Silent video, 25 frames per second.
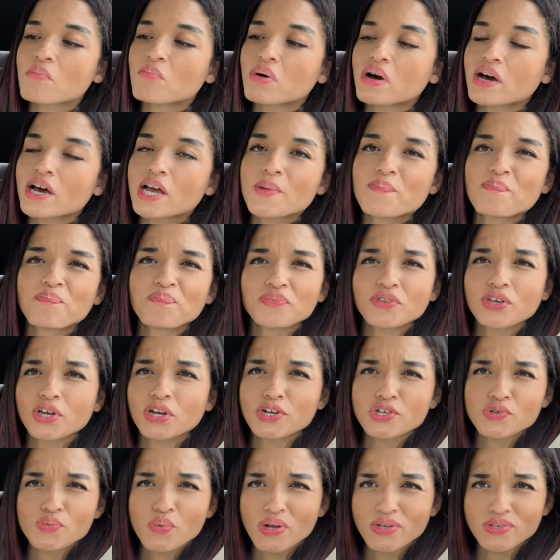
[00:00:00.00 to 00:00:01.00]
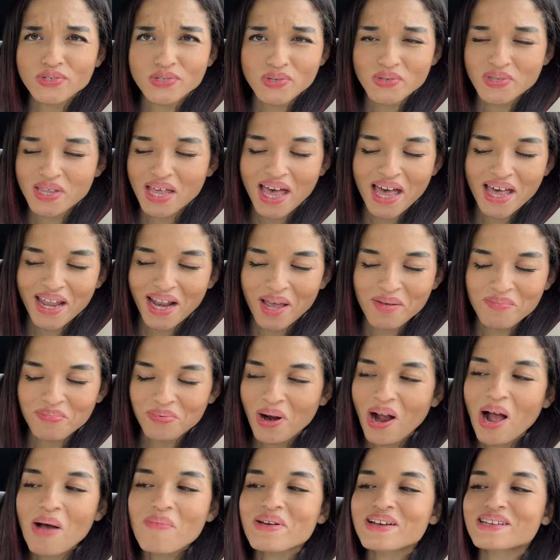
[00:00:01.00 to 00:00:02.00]
but yours won't do that, I
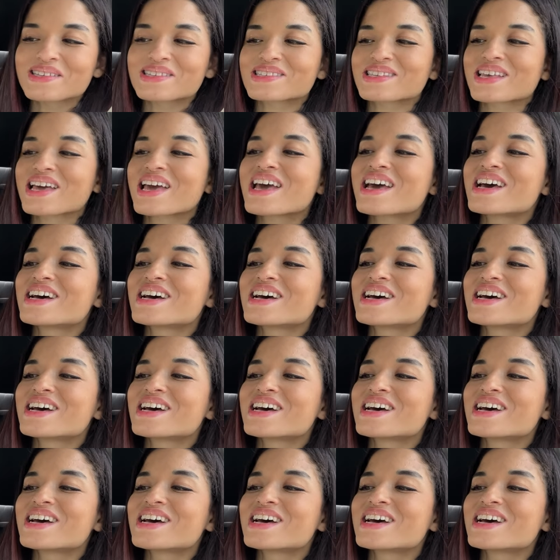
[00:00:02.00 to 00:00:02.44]
promise.